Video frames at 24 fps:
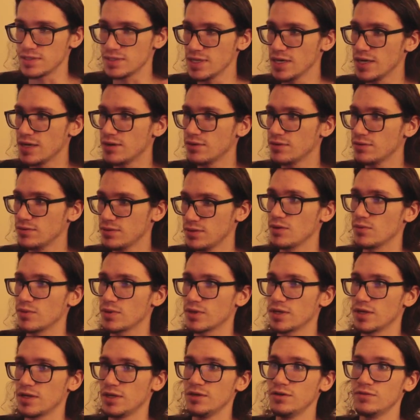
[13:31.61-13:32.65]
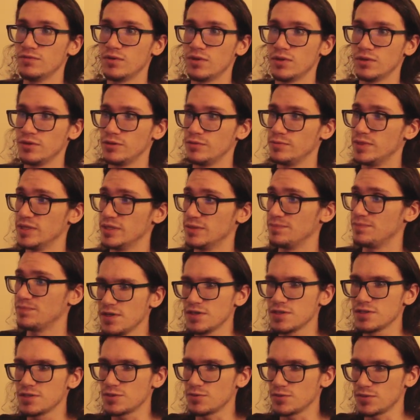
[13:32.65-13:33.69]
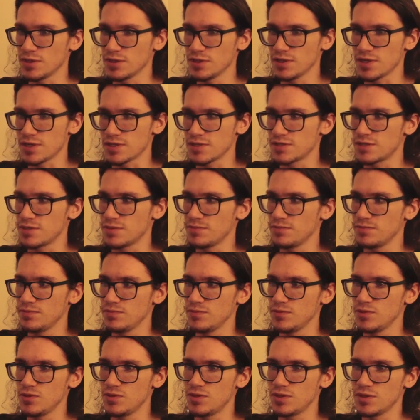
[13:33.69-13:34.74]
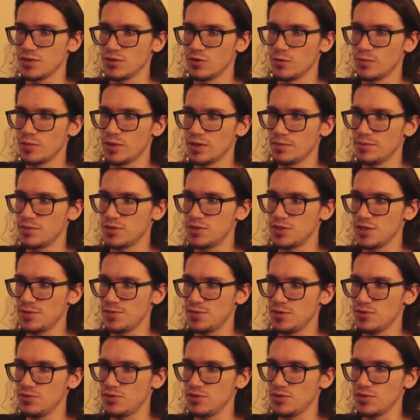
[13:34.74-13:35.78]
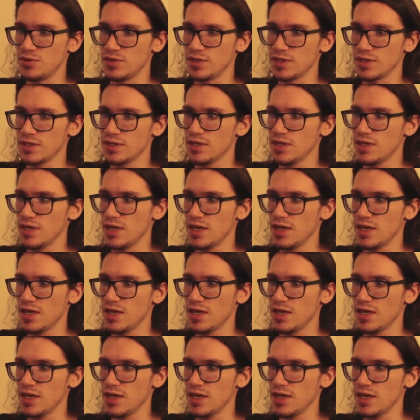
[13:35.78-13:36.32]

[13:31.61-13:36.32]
Now, we're gonna undervolt a little bit. So within custom, you can open up the GPU tuning,